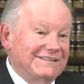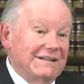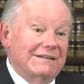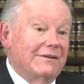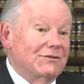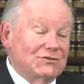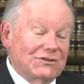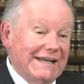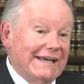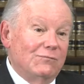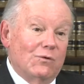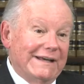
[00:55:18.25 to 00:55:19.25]
didn't
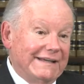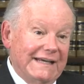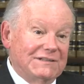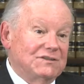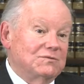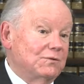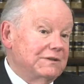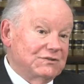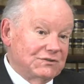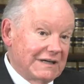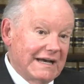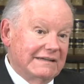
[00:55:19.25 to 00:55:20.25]
understand why cases were
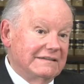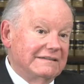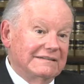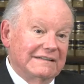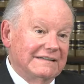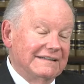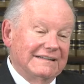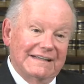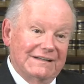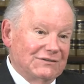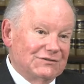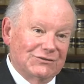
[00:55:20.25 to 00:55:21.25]
decided
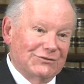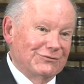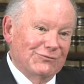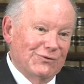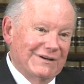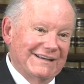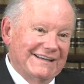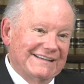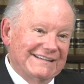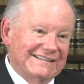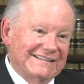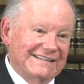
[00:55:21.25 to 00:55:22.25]
in a certain
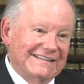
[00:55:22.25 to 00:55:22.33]
way.